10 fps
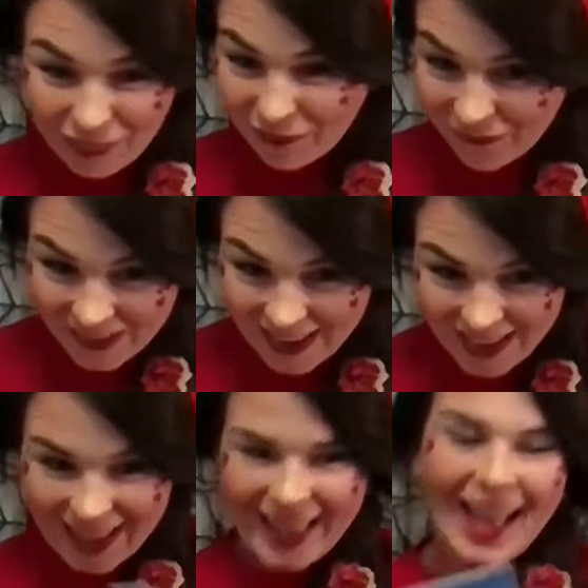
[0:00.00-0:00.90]
three.
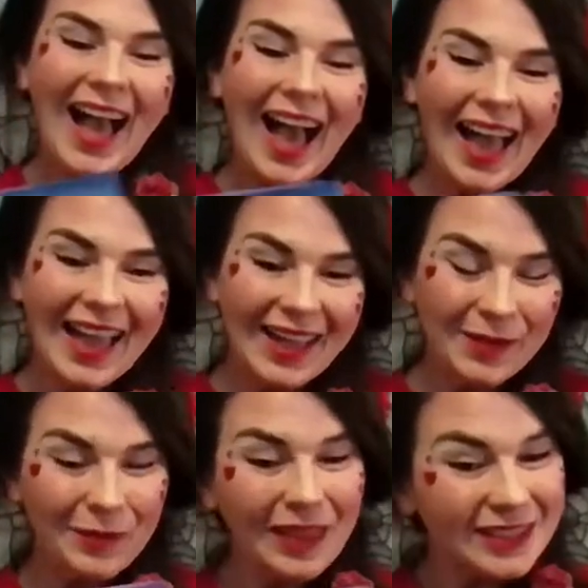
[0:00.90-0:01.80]
Um,
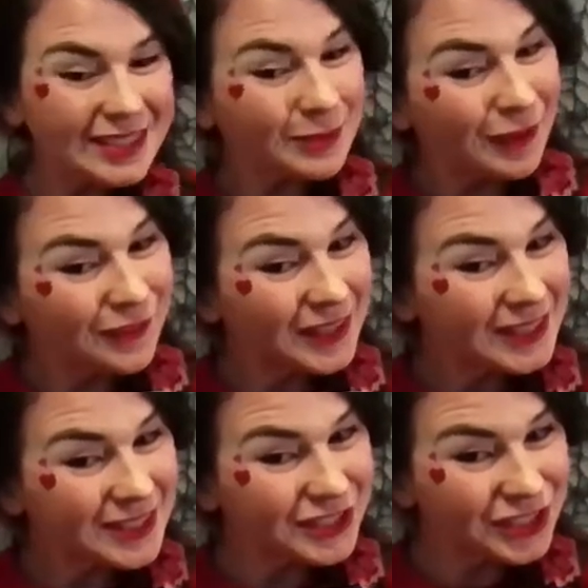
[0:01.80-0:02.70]
this is my first, The
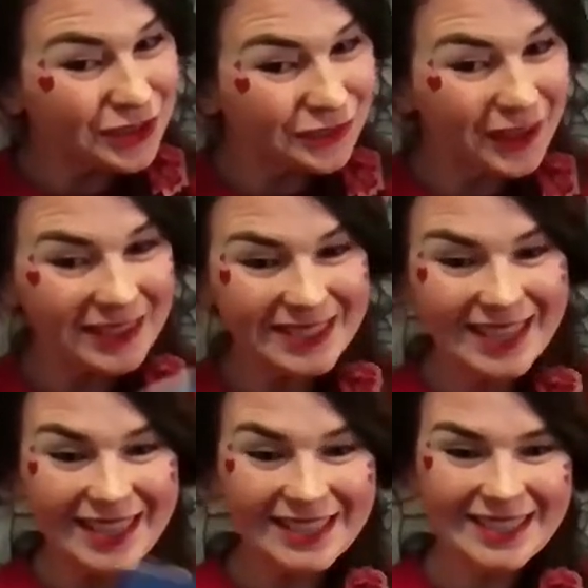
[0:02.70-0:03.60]
Shoe
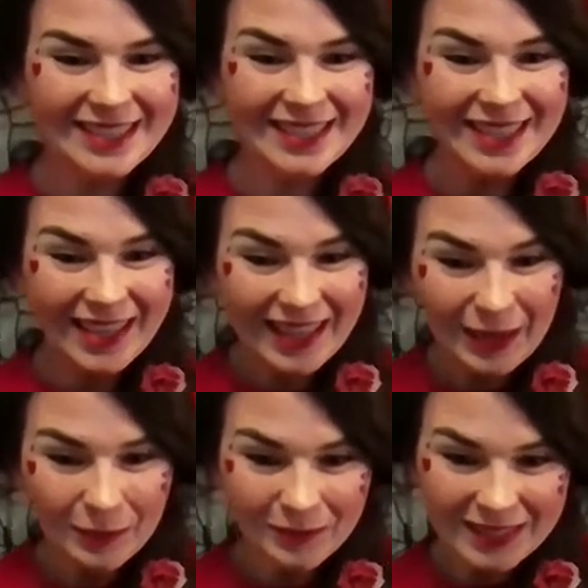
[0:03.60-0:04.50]
Foxes.
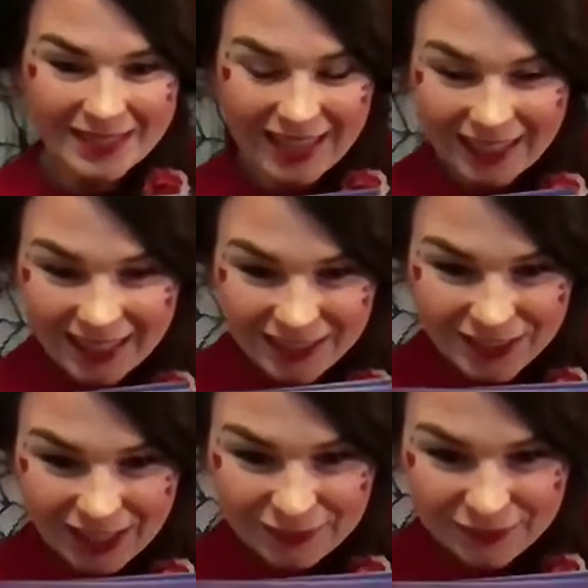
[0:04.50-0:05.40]
My second,
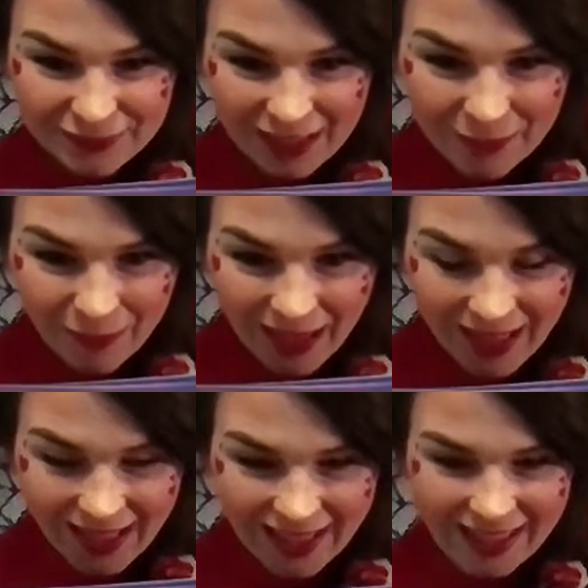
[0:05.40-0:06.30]
Dragonfly
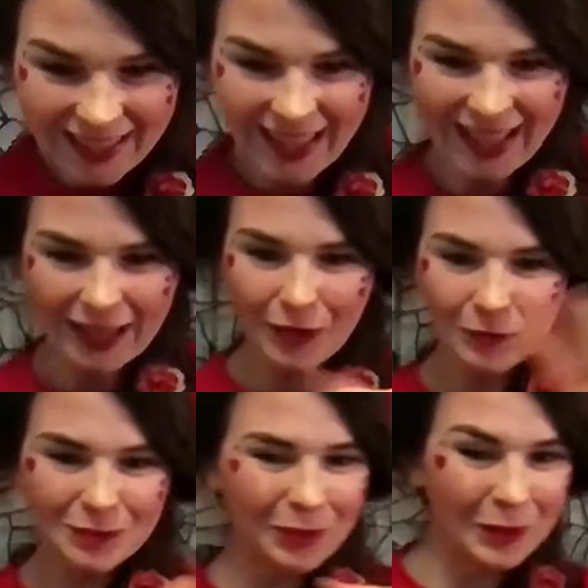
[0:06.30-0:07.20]
Pie. Hello, must
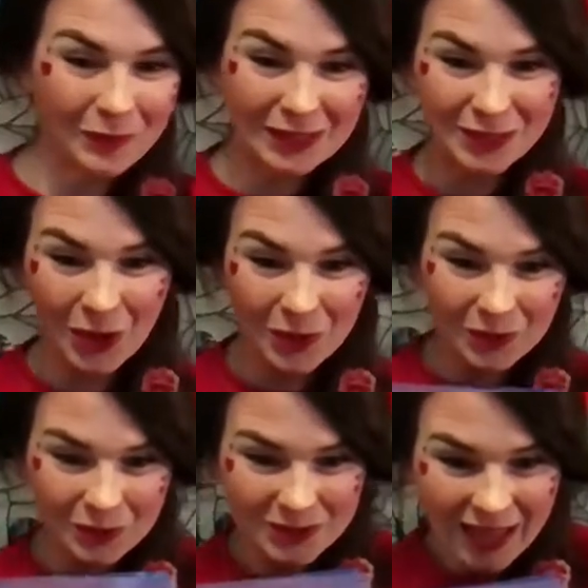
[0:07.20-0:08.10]
point my toes.
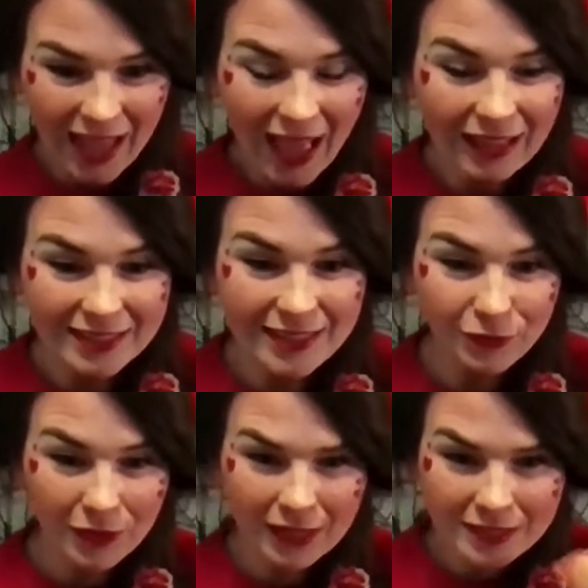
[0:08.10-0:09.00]
Let's see if we can get
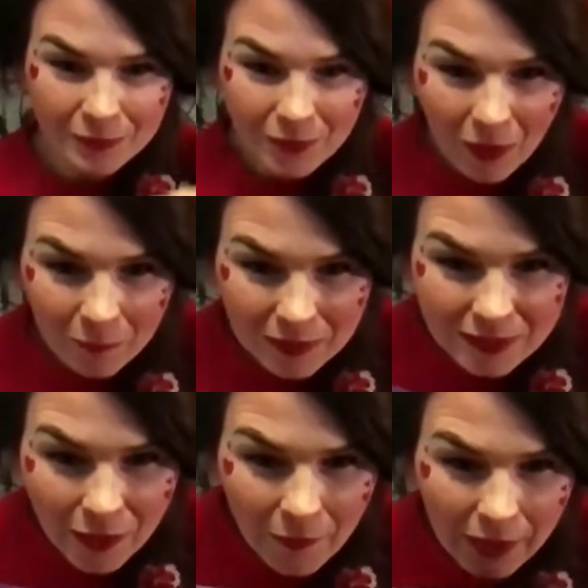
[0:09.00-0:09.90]
some comments
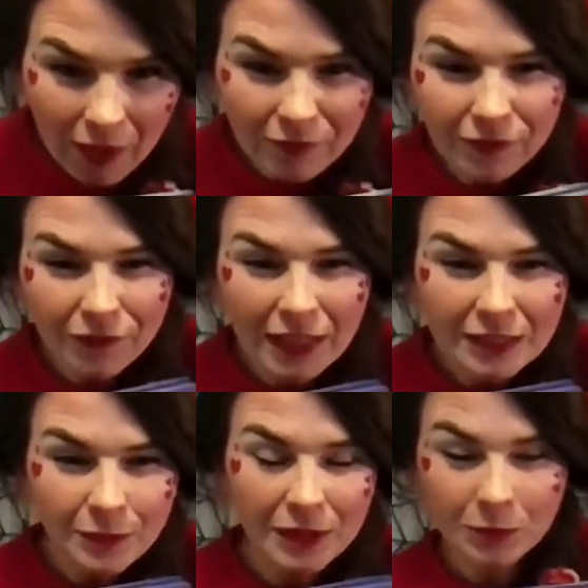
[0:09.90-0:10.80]
going on Facebook as
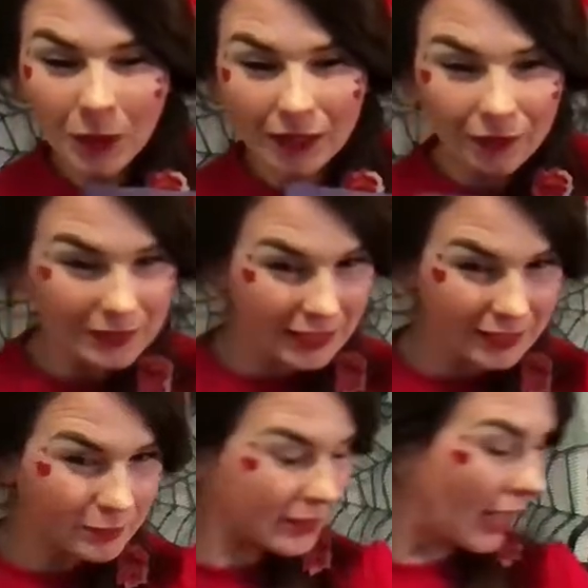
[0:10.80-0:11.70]
well. I know it takes some
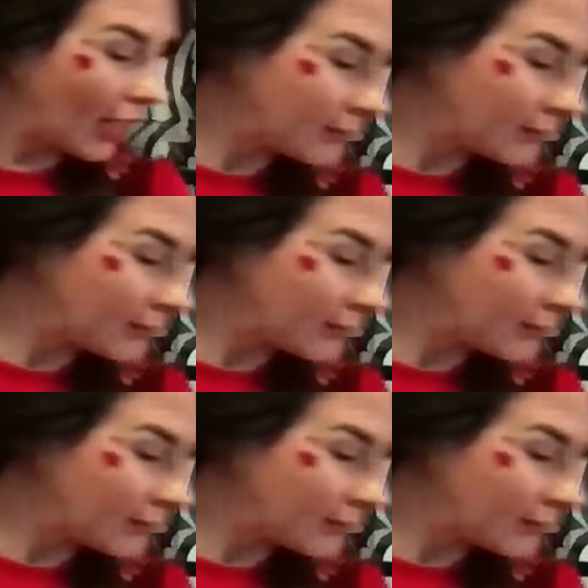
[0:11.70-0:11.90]
time